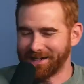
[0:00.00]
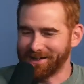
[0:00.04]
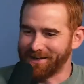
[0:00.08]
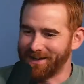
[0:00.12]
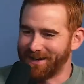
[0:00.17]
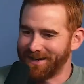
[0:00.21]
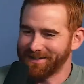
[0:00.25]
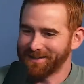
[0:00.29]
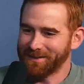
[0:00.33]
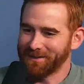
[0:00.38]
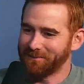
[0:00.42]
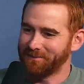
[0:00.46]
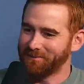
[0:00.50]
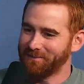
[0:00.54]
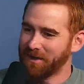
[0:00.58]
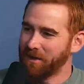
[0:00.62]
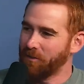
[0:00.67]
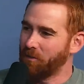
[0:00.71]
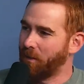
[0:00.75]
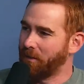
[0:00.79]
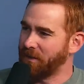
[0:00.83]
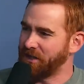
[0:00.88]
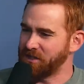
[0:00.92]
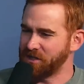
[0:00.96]
he's awesome. He's
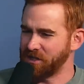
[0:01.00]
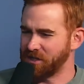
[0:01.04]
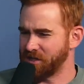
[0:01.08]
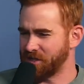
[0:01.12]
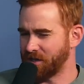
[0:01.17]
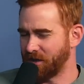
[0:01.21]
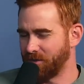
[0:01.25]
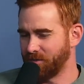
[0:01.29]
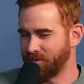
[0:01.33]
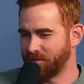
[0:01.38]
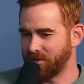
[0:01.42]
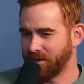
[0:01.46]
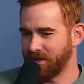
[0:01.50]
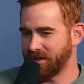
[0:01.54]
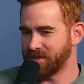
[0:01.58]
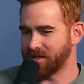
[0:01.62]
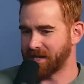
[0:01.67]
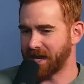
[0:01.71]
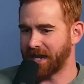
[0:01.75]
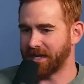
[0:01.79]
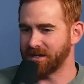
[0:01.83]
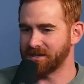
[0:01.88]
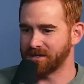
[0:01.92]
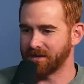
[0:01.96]
just he's
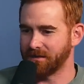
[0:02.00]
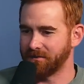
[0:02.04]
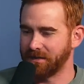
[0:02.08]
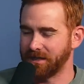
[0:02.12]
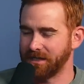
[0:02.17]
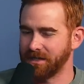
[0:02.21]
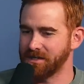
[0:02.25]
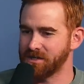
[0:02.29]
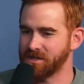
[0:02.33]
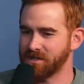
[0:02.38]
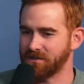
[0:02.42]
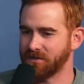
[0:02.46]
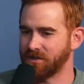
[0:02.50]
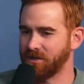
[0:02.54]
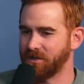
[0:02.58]
handsome and he's